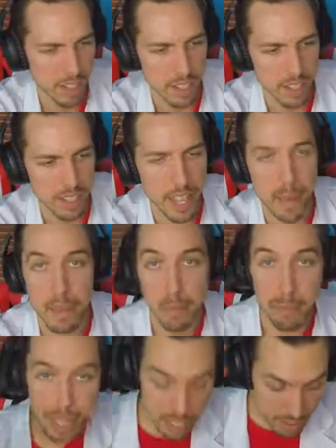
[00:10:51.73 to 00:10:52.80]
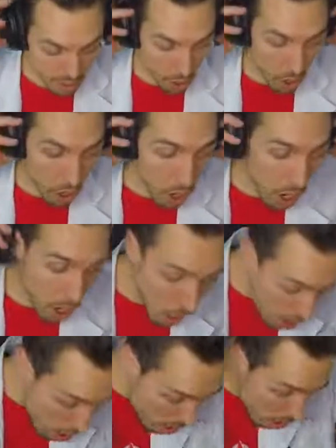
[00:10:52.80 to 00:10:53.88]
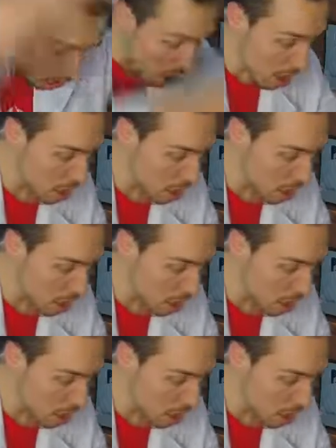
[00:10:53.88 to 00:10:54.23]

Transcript: Damn, that beat is hard.